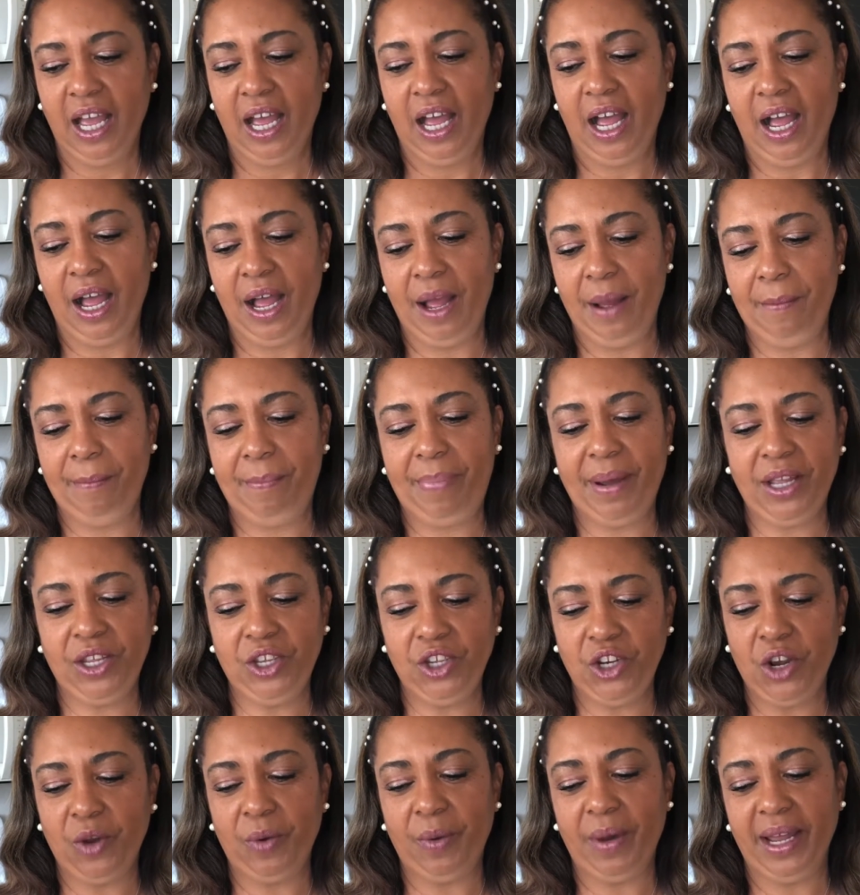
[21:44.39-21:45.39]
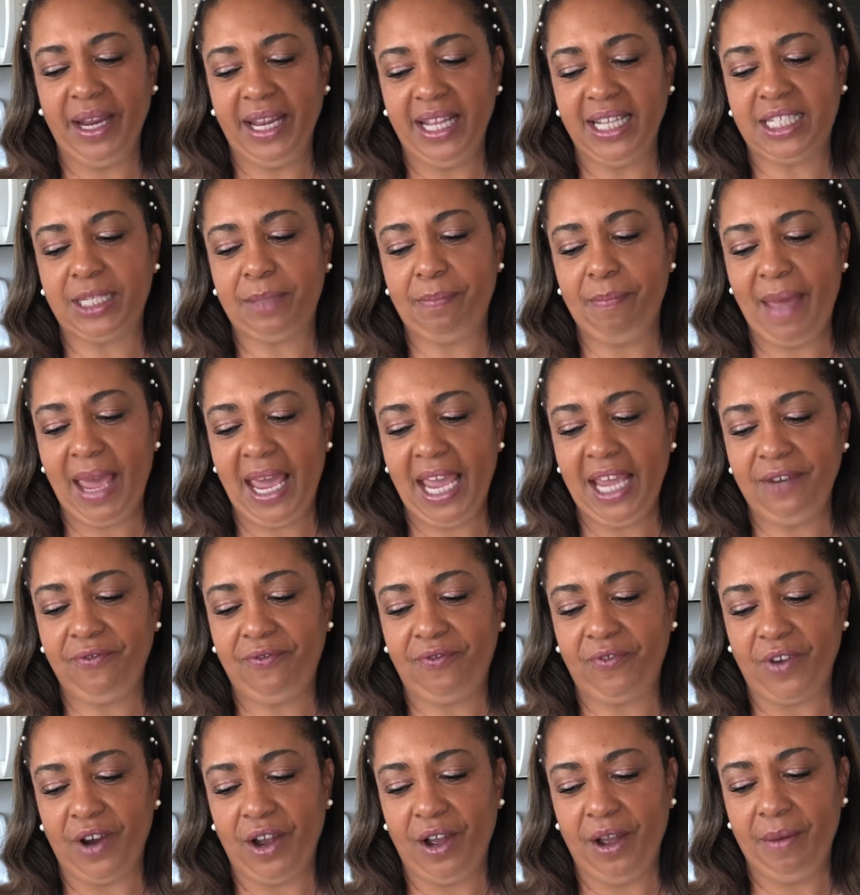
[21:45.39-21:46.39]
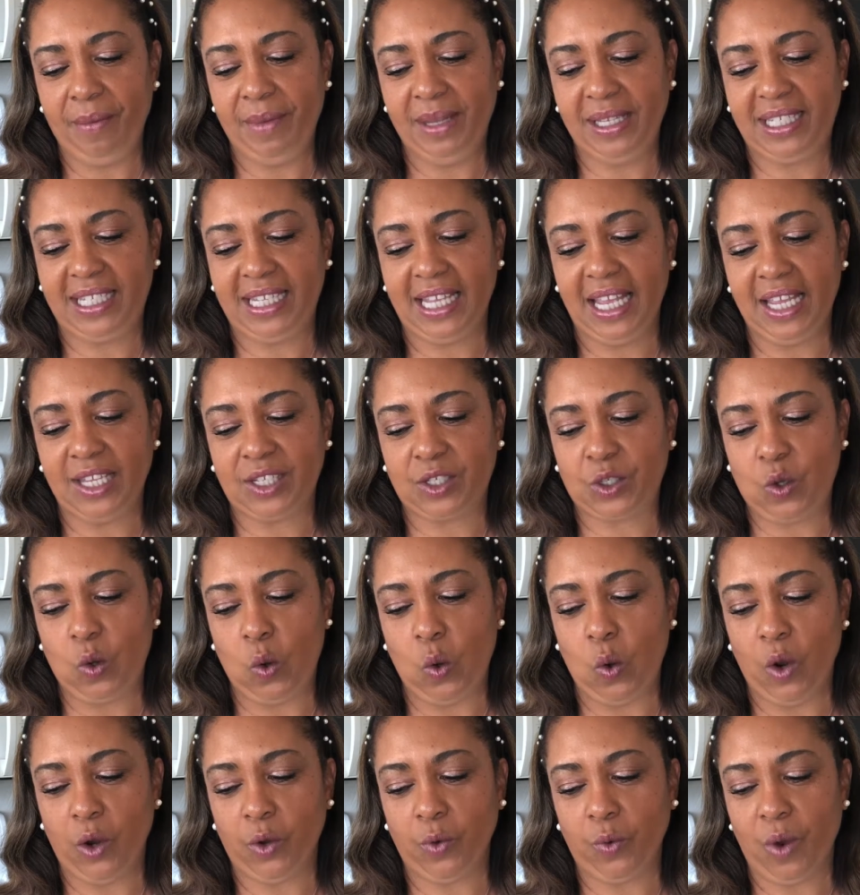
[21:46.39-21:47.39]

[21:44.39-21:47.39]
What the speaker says: But you know what? It's made from, it says corn,